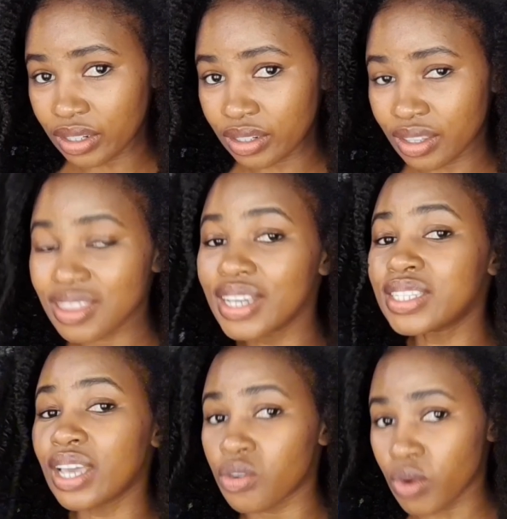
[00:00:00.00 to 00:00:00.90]
That's a
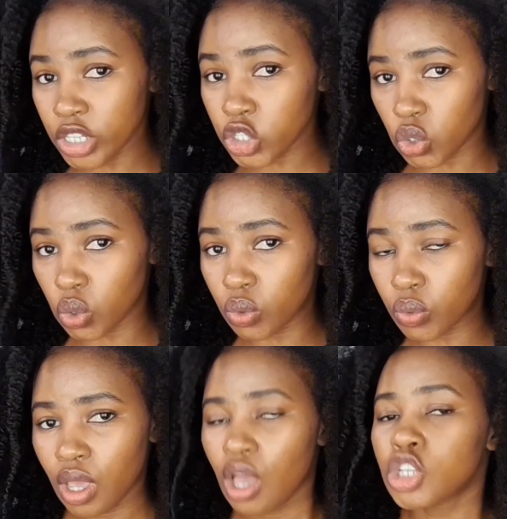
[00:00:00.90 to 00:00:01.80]
ratio.
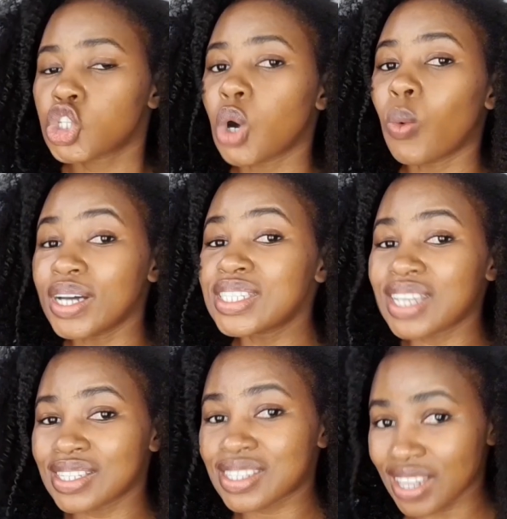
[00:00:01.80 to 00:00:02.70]
So what does
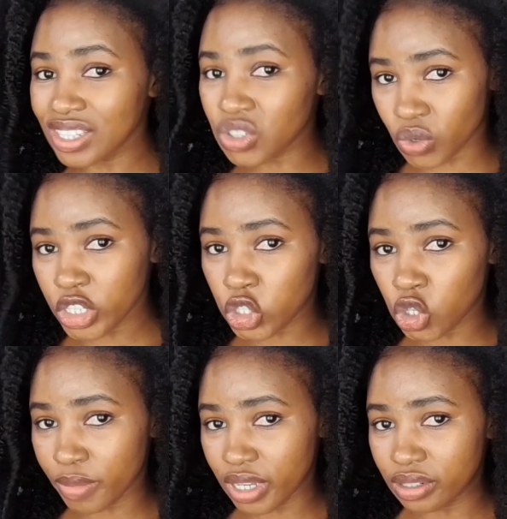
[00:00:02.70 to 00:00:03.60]
that ratio
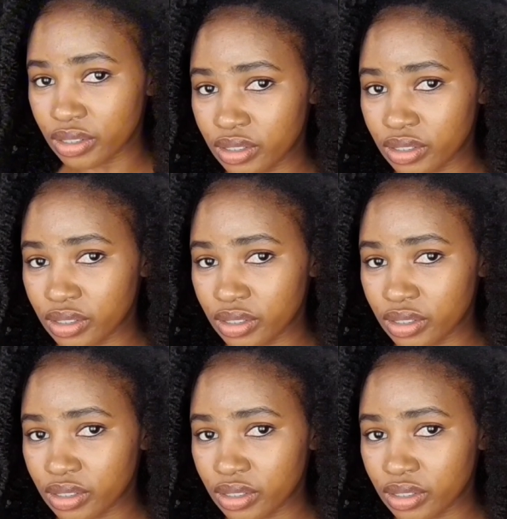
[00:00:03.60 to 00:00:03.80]
mean?